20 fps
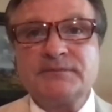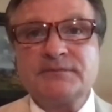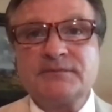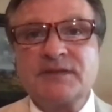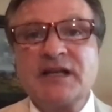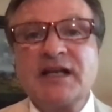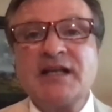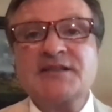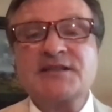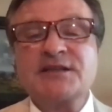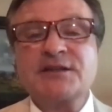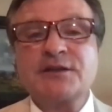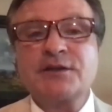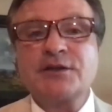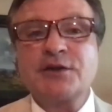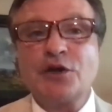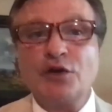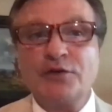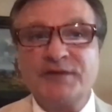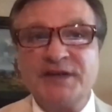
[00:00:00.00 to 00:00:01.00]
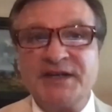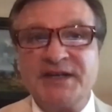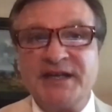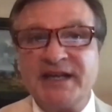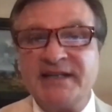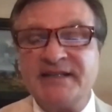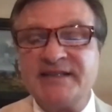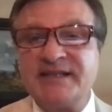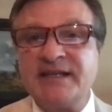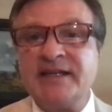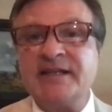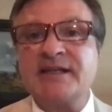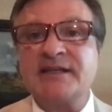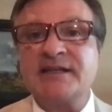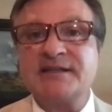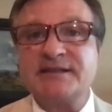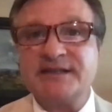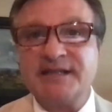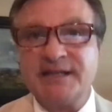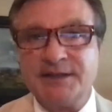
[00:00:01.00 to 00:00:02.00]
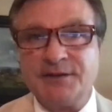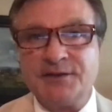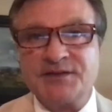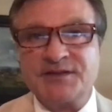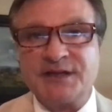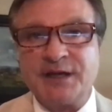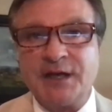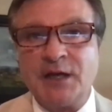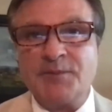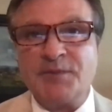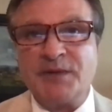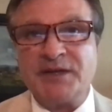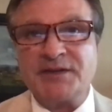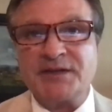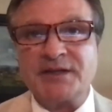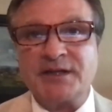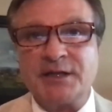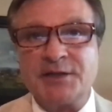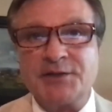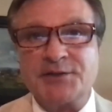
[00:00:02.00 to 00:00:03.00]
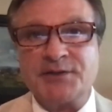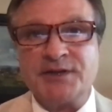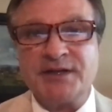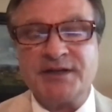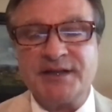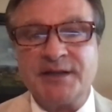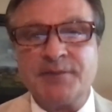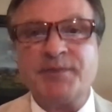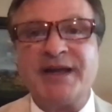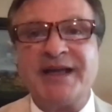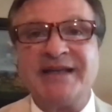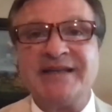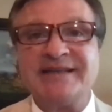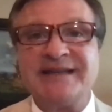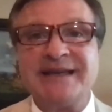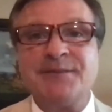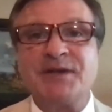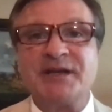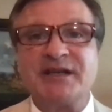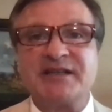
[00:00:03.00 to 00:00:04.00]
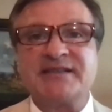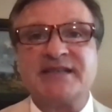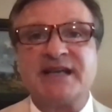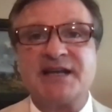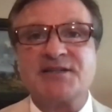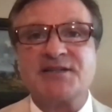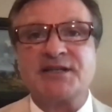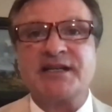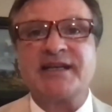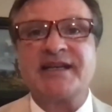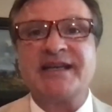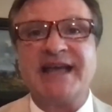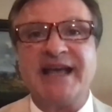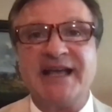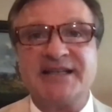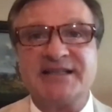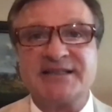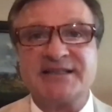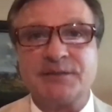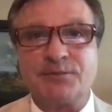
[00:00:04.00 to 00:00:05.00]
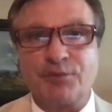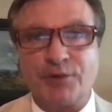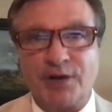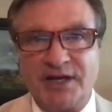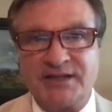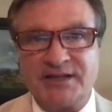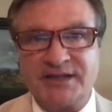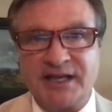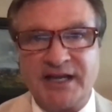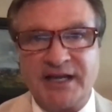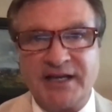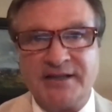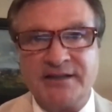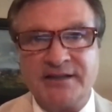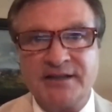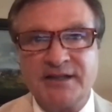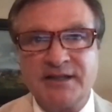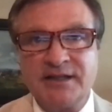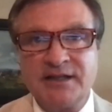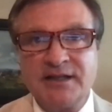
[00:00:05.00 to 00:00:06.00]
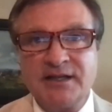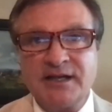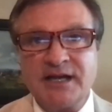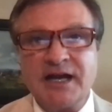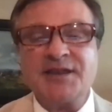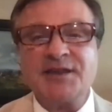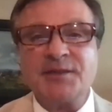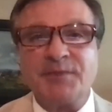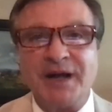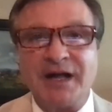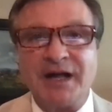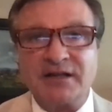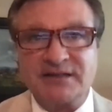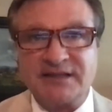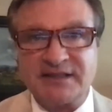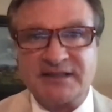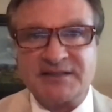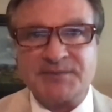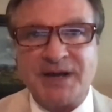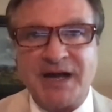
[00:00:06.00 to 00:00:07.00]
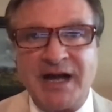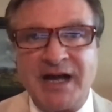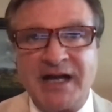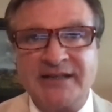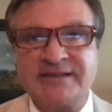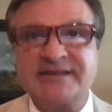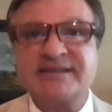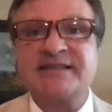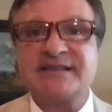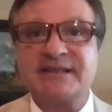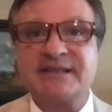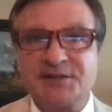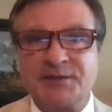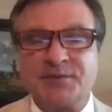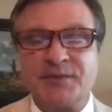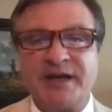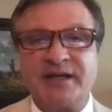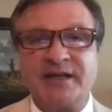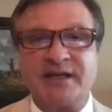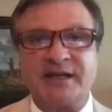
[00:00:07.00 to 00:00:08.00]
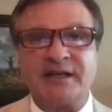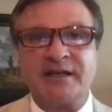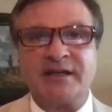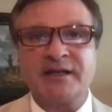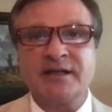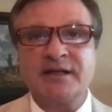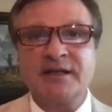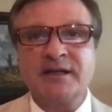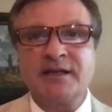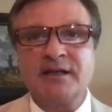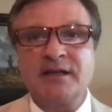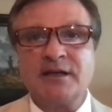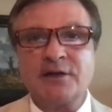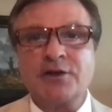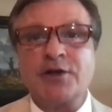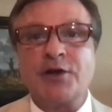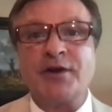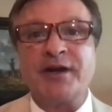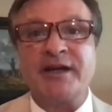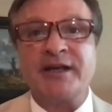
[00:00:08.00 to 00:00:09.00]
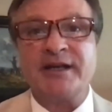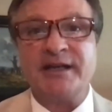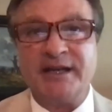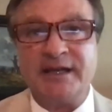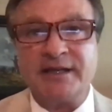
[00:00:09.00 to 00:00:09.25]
As COVID-19 continues to upend the country, the pandemic has actually cast a bright light on the politics behind decision-making occurring in